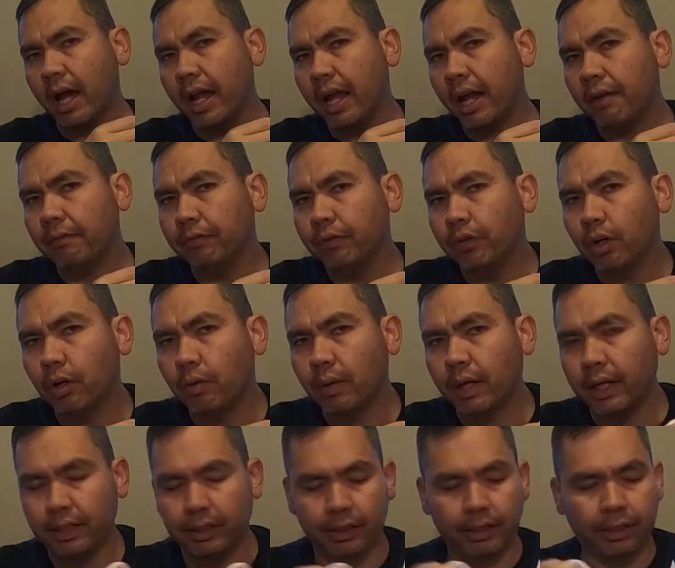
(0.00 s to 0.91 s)
have no
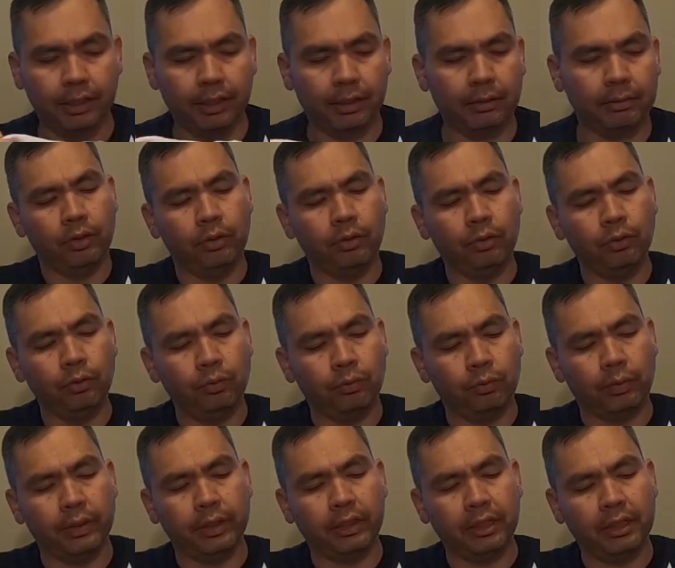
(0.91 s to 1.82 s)
idea who
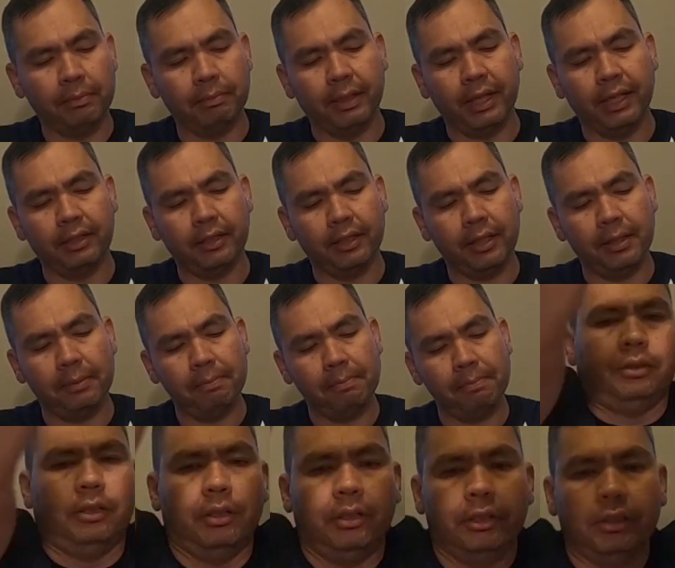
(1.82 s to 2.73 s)
really made them, or